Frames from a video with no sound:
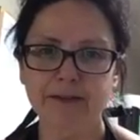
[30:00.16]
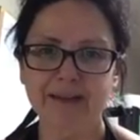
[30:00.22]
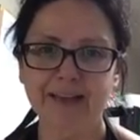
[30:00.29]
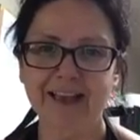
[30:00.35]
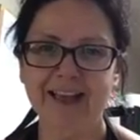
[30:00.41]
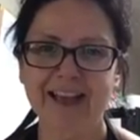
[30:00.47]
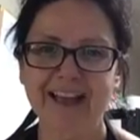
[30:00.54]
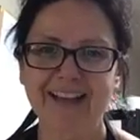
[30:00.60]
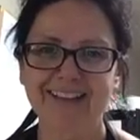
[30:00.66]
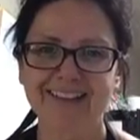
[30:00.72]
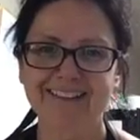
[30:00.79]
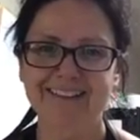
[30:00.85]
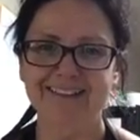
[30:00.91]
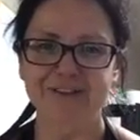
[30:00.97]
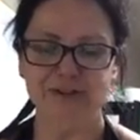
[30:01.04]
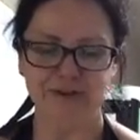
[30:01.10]
Ha!
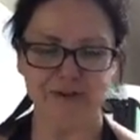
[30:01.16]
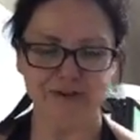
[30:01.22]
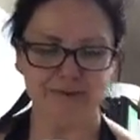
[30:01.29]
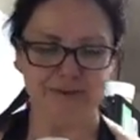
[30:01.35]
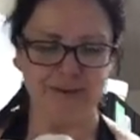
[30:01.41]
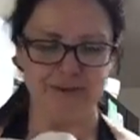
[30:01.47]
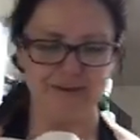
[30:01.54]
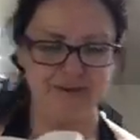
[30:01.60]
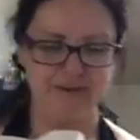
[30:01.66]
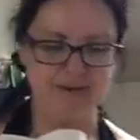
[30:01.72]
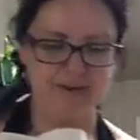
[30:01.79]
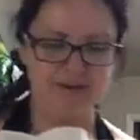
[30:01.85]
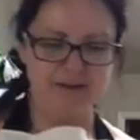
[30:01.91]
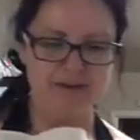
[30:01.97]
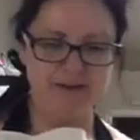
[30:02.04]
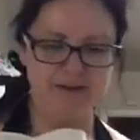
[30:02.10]
Shut up, Lee.
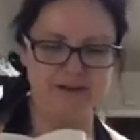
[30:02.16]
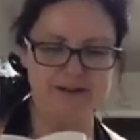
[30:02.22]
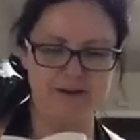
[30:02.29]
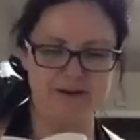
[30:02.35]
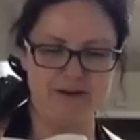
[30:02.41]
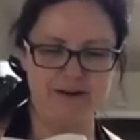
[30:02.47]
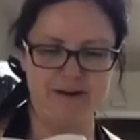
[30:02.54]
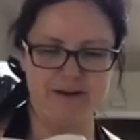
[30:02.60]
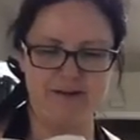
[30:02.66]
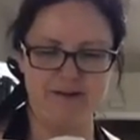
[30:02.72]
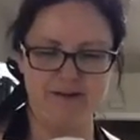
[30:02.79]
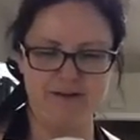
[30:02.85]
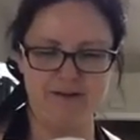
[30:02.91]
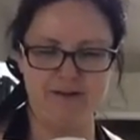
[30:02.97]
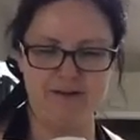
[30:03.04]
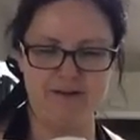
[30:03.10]
That's alright.
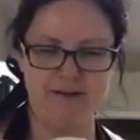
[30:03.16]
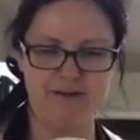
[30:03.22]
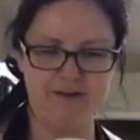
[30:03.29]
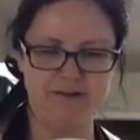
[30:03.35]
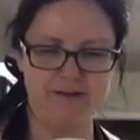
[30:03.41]
Alright.